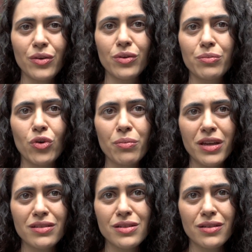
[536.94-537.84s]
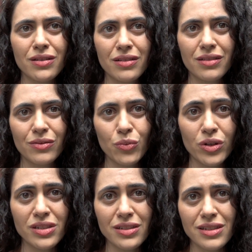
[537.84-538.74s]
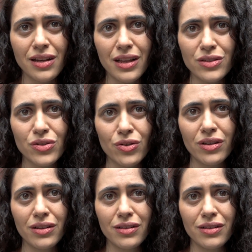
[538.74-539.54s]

what brought me into wanting to tell that story.